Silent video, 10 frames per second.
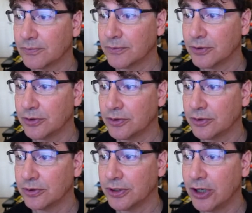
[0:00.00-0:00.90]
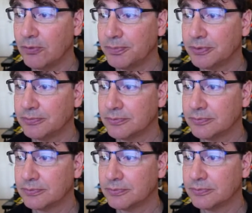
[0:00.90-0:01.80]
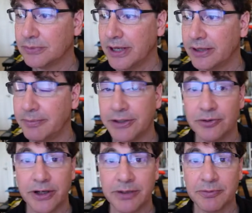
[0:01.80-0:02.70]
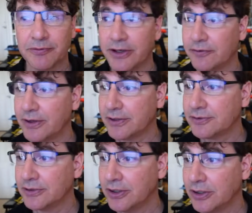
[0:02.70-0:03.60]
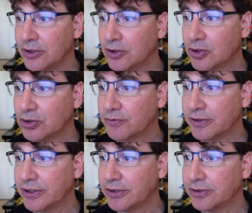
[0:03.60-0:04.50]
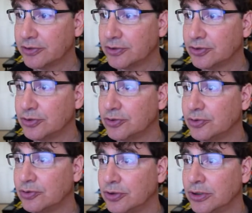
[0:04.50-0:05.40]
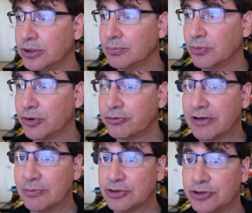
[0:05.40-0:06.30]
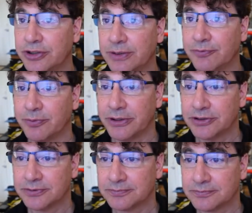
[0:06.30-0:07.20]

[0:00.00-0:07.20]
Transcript: your help menu item in Firefox. Go over here to more troubleshooting information,